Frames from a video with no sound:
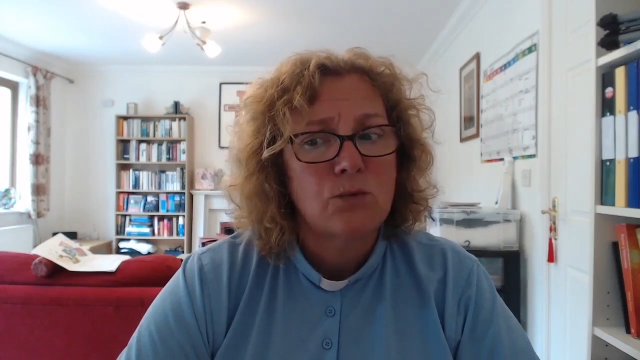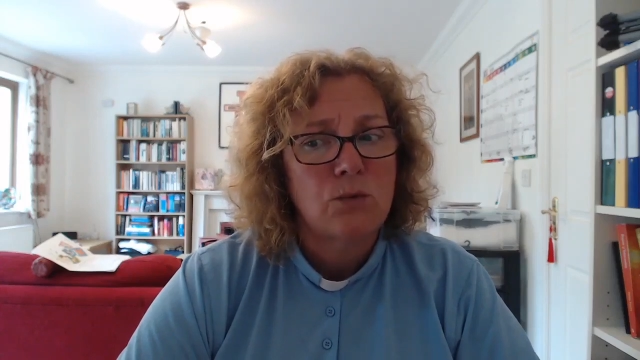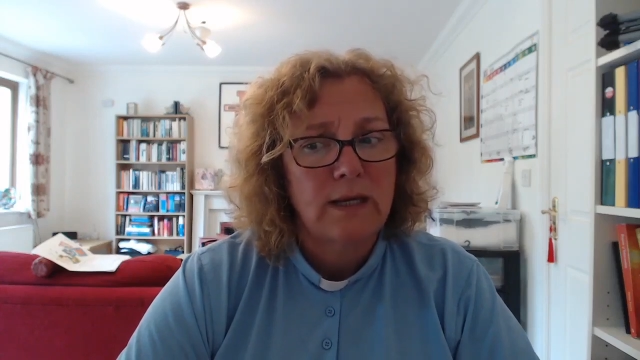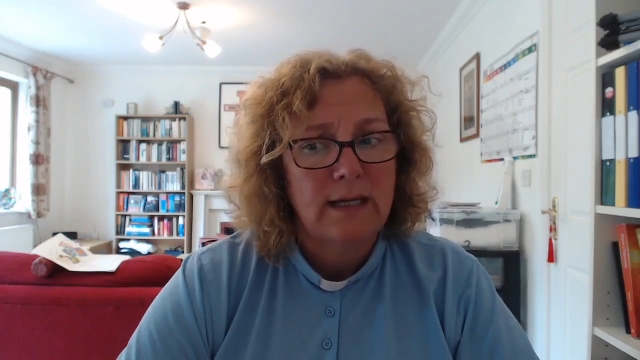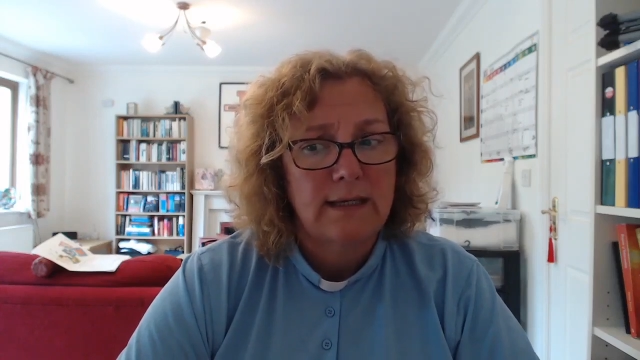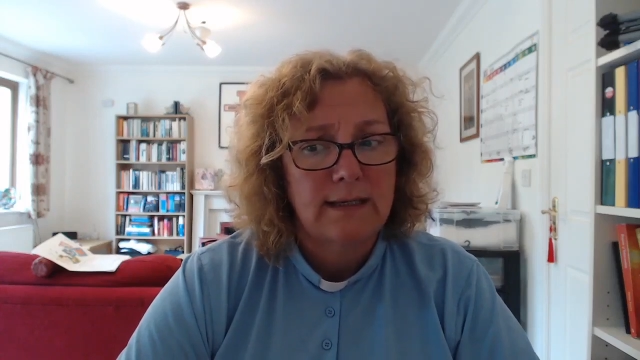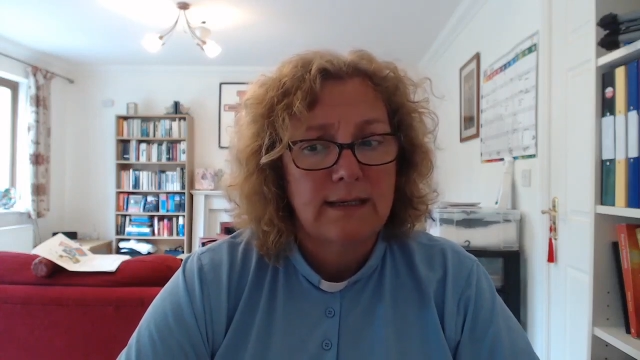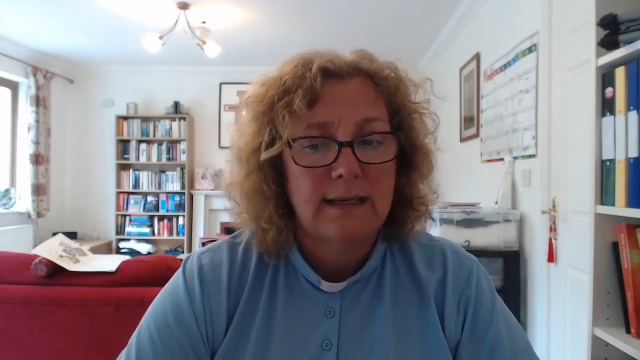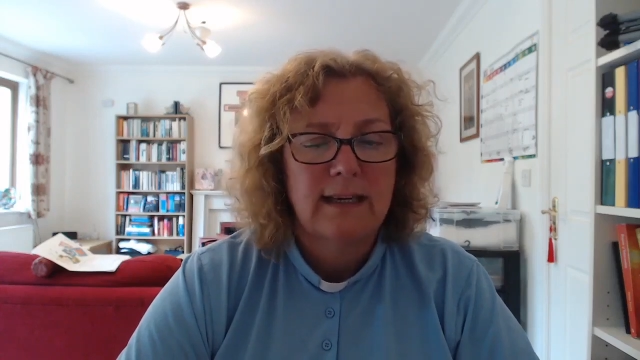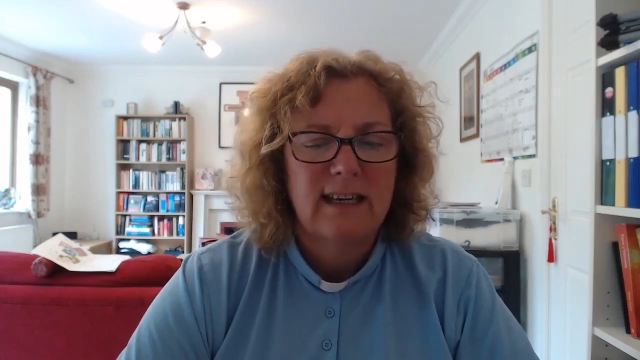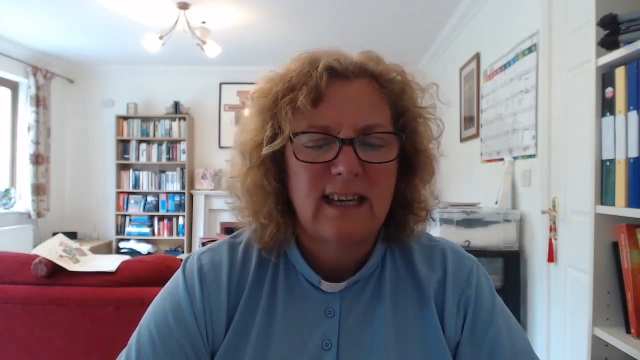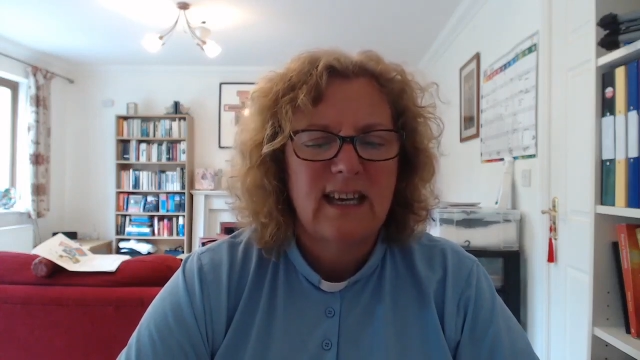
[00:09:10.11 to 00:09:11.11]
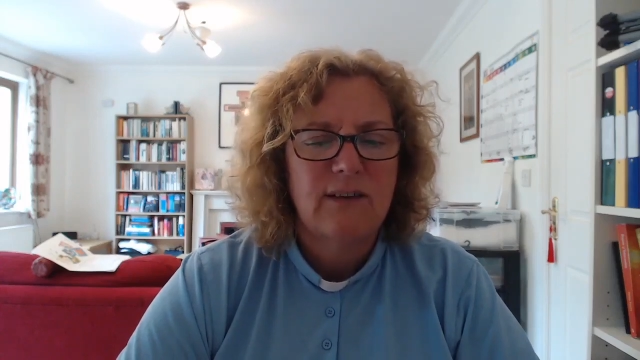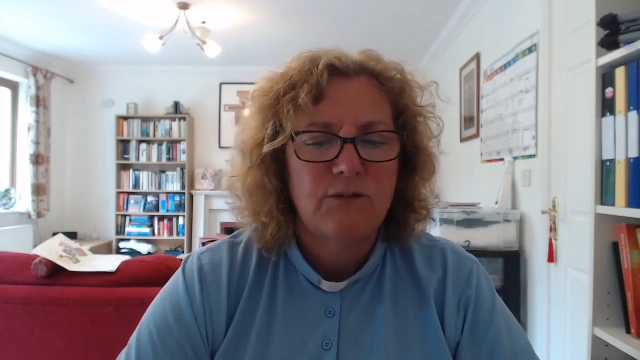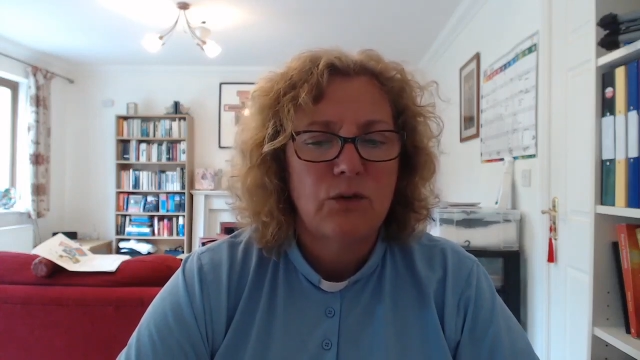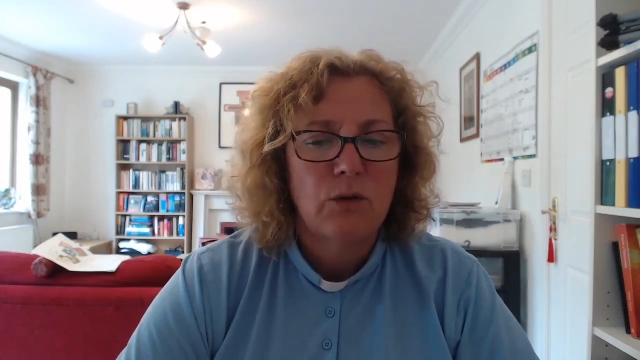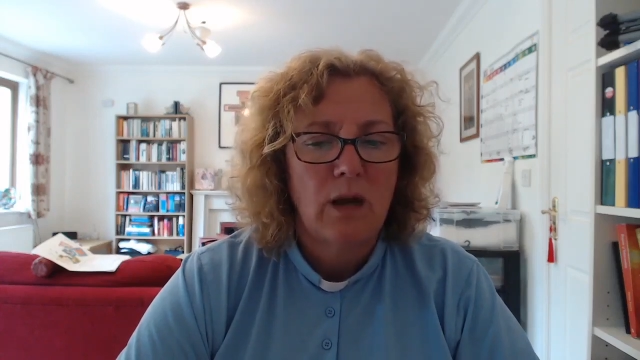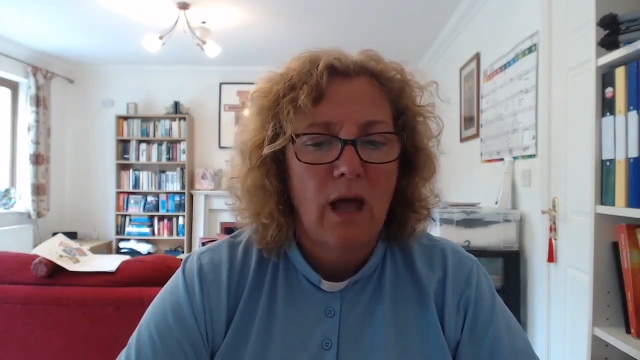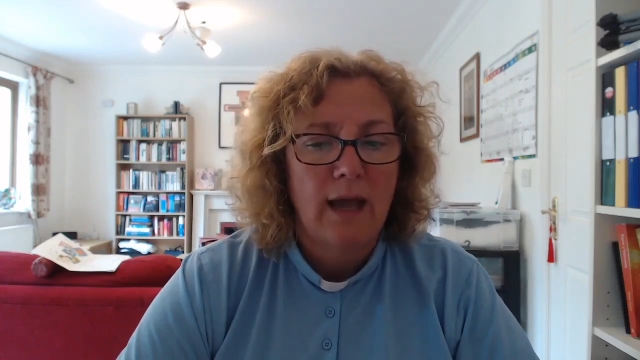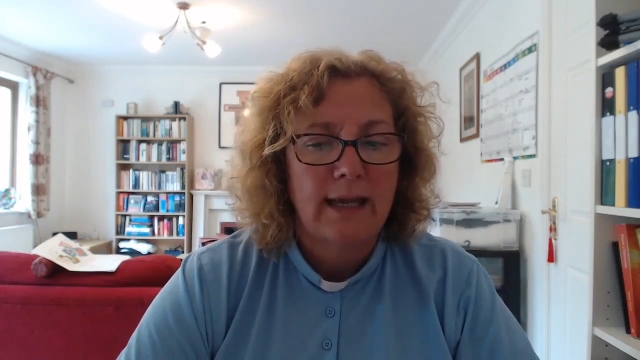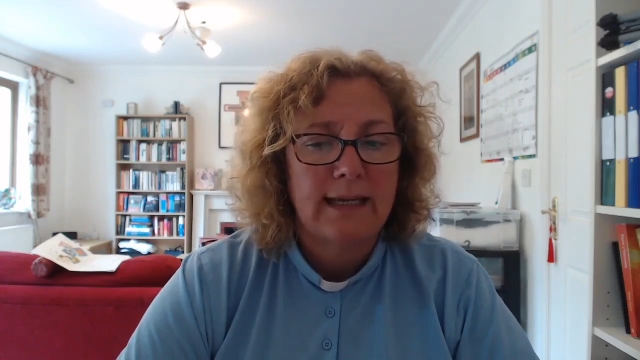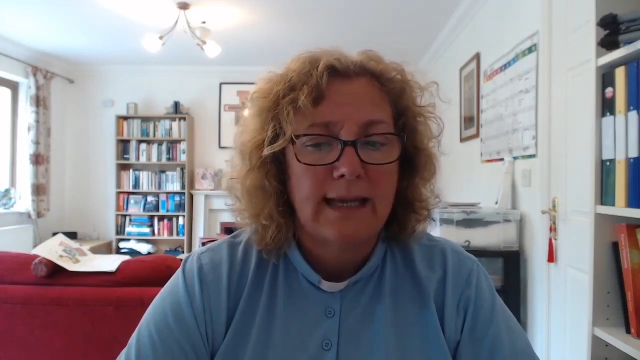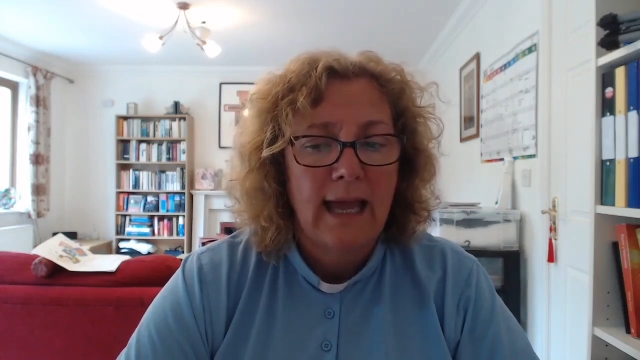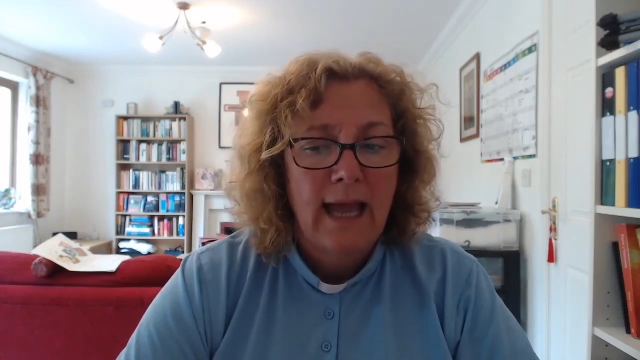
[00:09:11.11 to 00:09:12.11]
week, if you
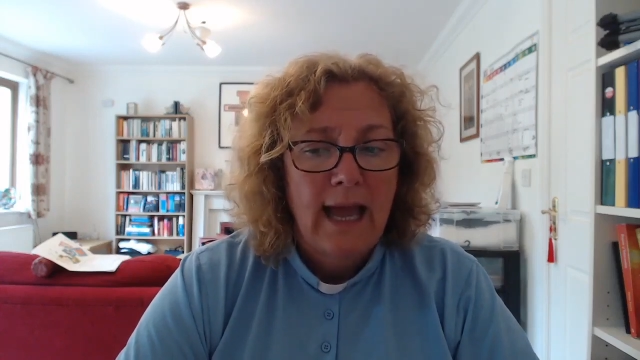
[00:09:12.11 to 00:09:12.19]
like,